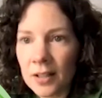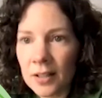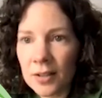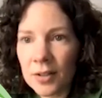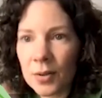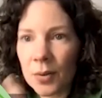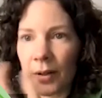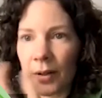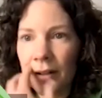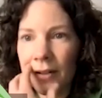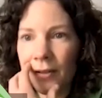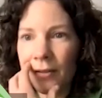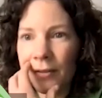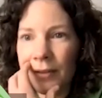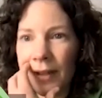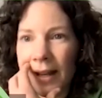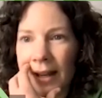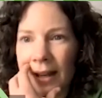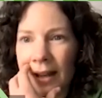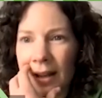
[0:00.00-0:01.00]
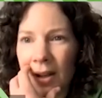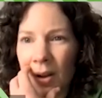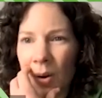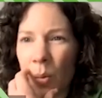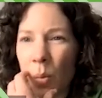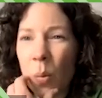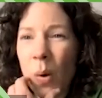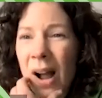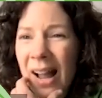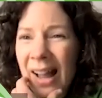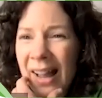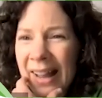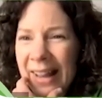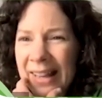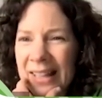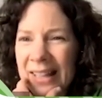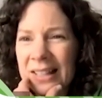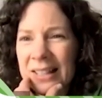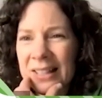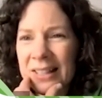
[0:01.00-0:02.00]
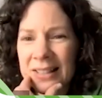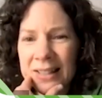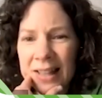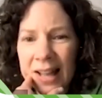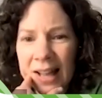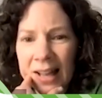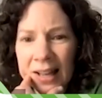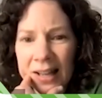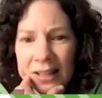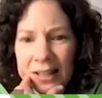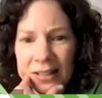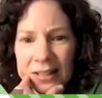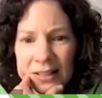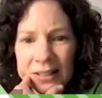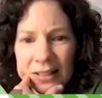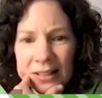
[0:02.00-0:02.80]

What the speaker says: sort of like, why is that